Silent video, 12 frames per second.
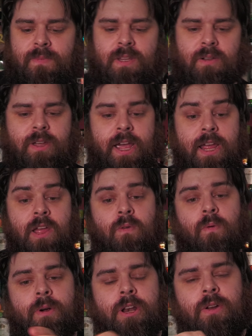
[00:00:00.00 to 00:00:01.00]
Okay,
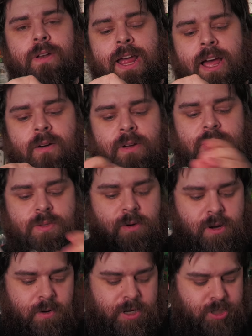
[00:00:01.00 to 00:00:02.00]
what we're gonna do now is
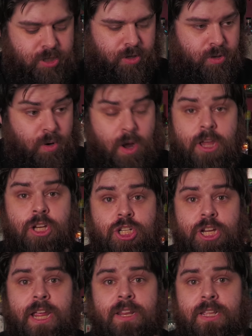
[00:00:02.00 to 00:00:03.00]
we're going to
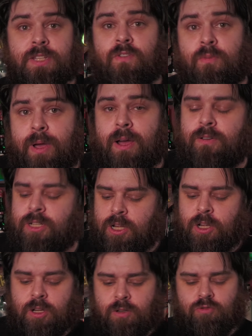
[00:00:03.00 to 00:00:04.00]
shake this for about
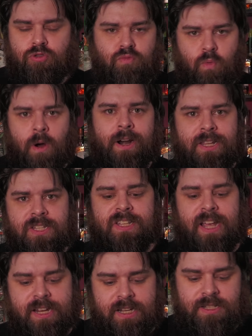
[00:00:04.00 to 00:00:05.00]
20
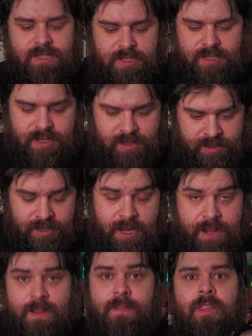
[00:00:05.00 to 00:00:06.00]
seconds.
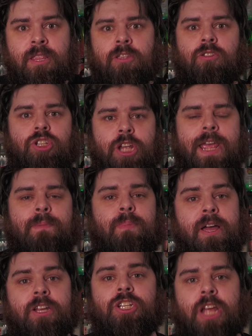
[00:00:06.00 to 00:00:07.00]

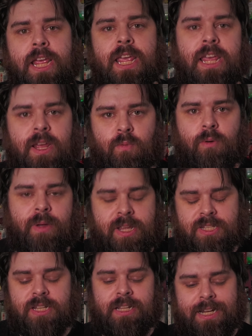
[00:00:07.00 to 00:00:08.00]
By shaking it, we're
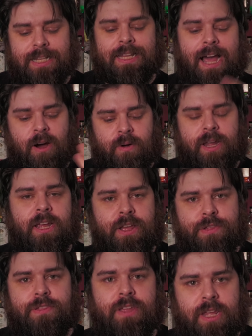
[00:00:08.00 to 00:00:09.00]
basically allowing
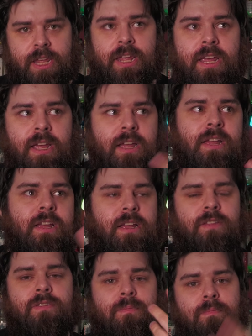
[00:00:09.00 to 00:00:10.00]
the
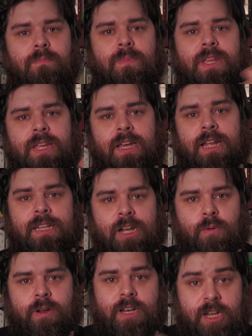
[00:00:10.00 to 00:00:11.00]

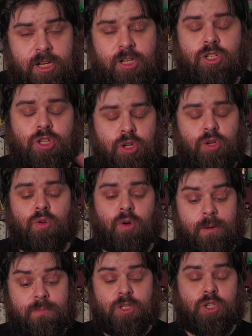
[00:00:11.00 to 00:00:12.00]
liquid
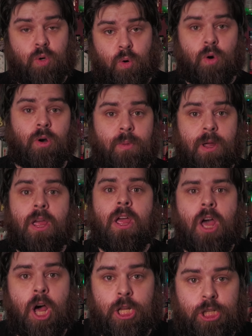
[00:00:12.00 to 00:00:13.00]
to absorb a